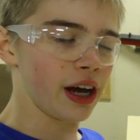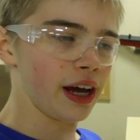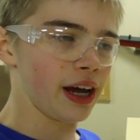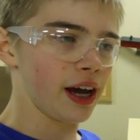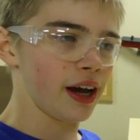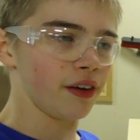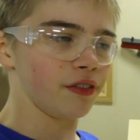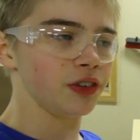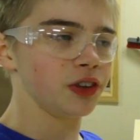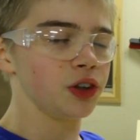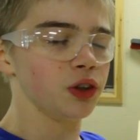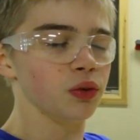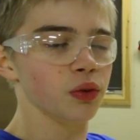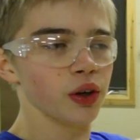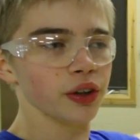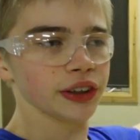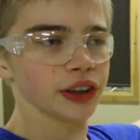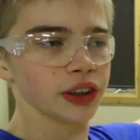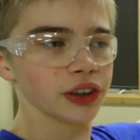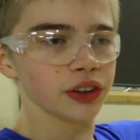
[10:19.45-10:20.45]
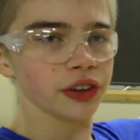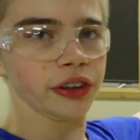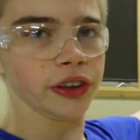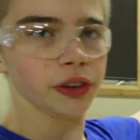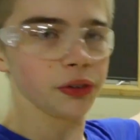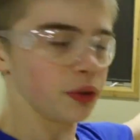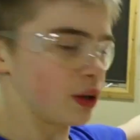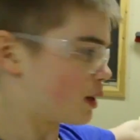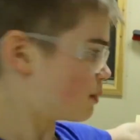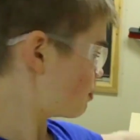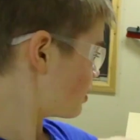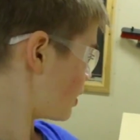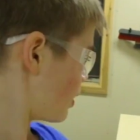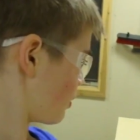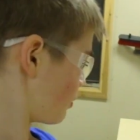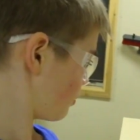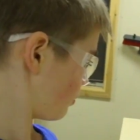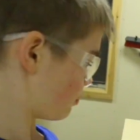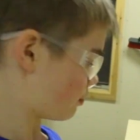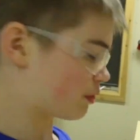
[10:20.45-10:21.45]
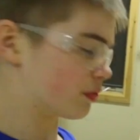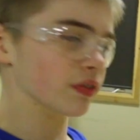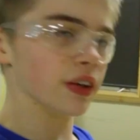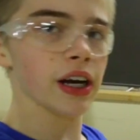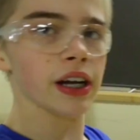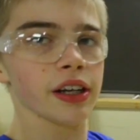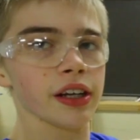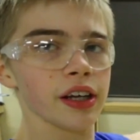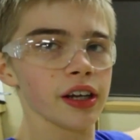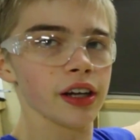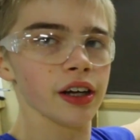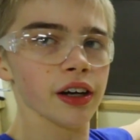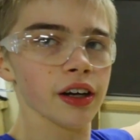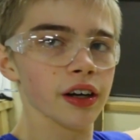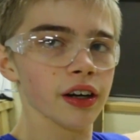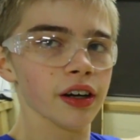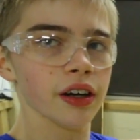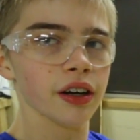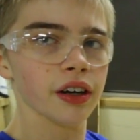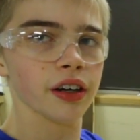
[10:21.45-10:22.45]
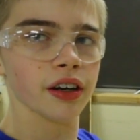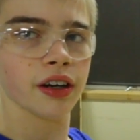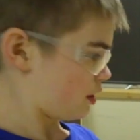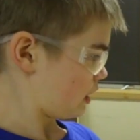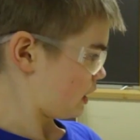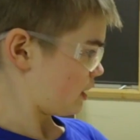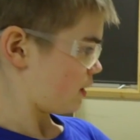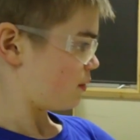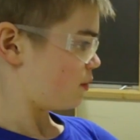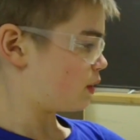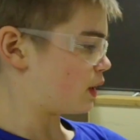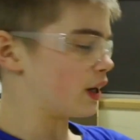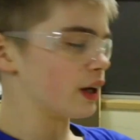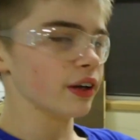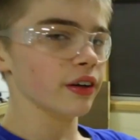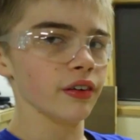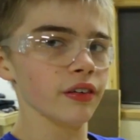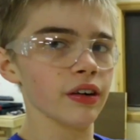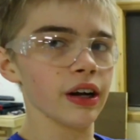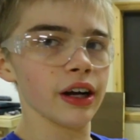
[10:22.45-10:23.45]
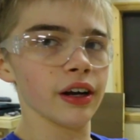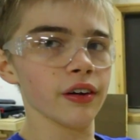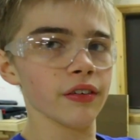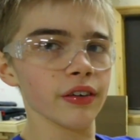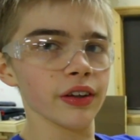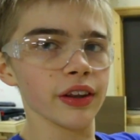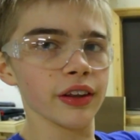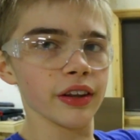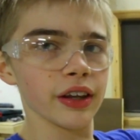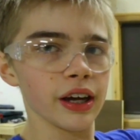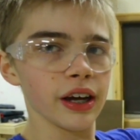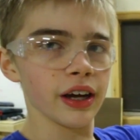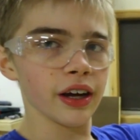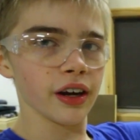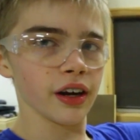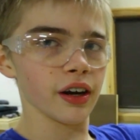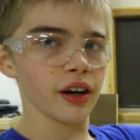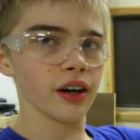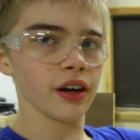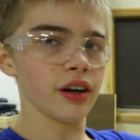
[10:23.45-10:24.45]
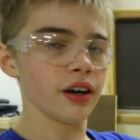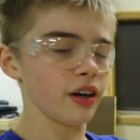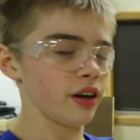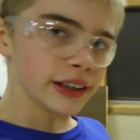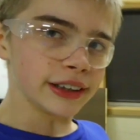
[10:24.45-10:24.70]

I have 2 rows of screws, one about right here, one right over there.